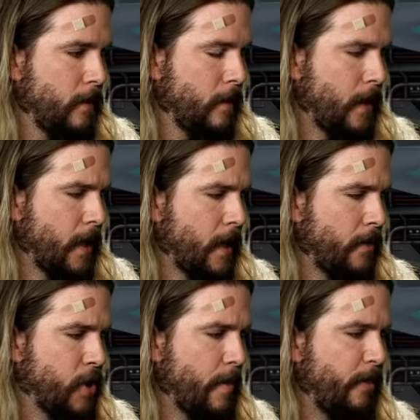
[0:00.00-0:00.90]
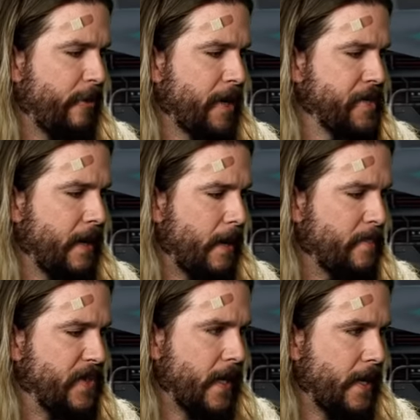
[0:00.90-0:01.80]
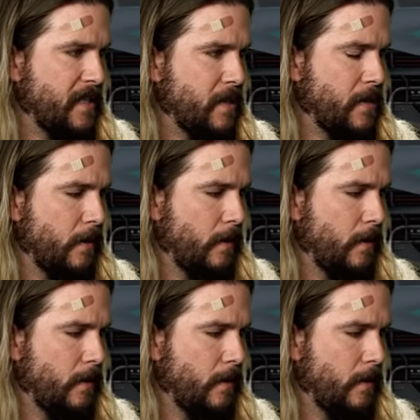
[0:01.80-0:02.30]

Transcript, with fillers: Uh, Jabo Funtime says,